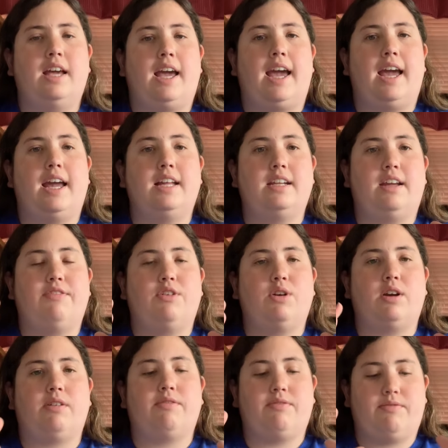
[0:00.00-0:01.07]
and if
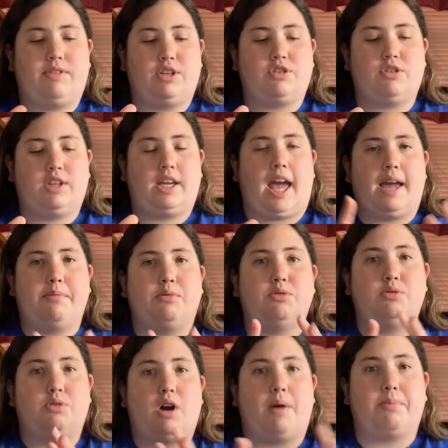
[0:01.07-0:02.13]
you're visually able
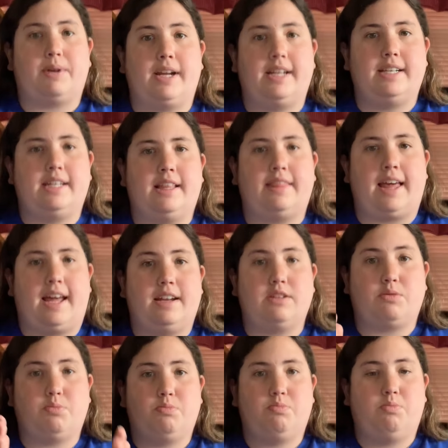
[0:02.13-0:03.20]
to comprehend it, that
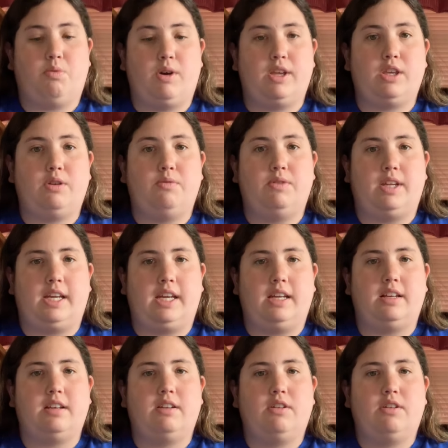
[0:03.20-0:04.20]
is what you need